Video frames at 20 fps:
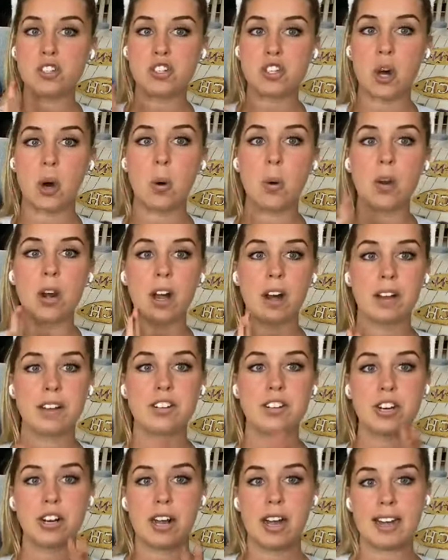Don't
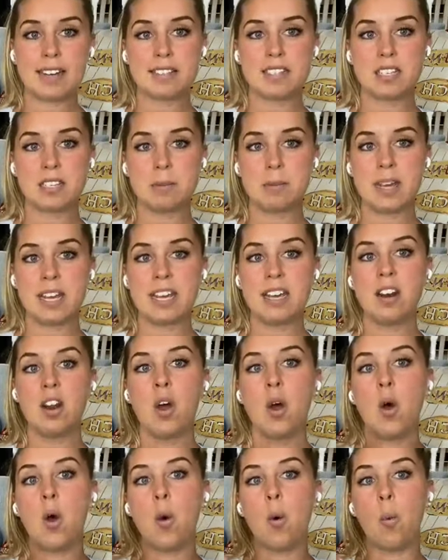
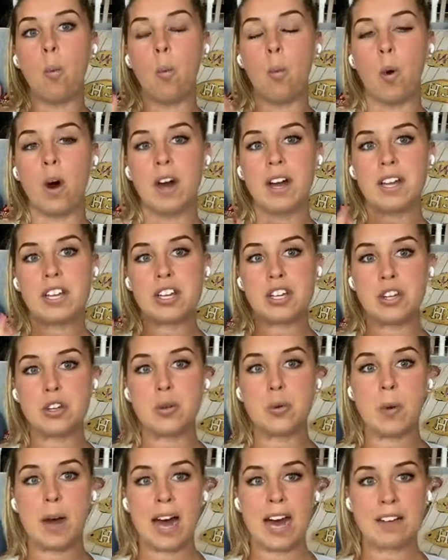underestimate what
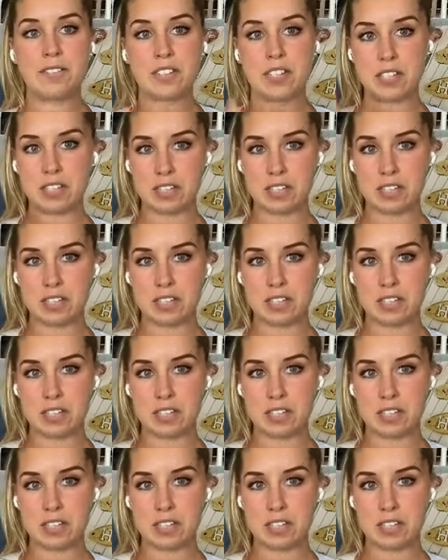you have to